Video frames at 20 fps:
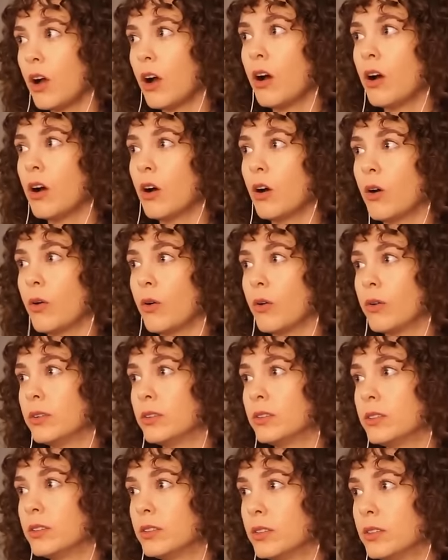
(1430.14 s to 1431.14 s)

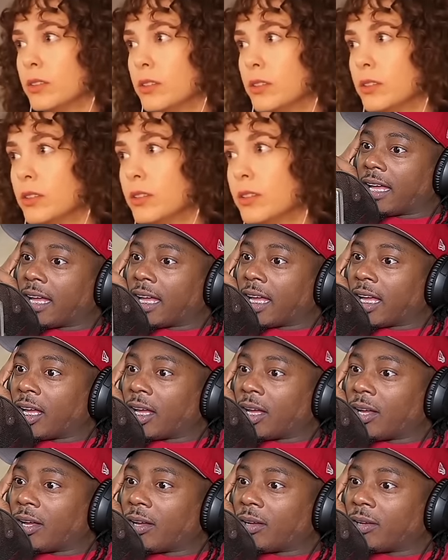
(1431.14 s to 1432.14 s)

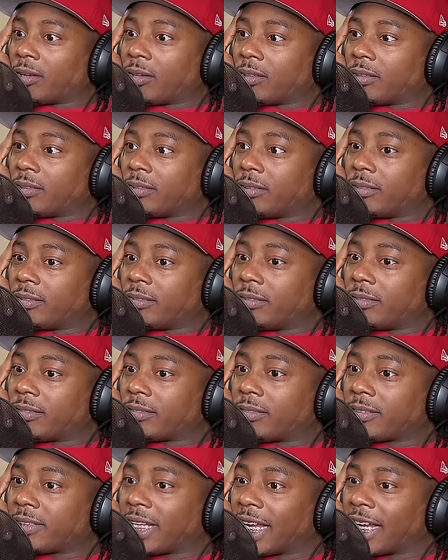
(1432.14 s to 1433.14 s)
Uh-oh.
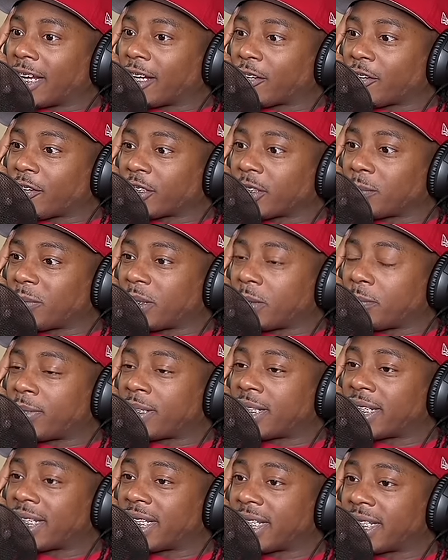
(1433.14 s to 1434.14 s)
They're gonna be pissed.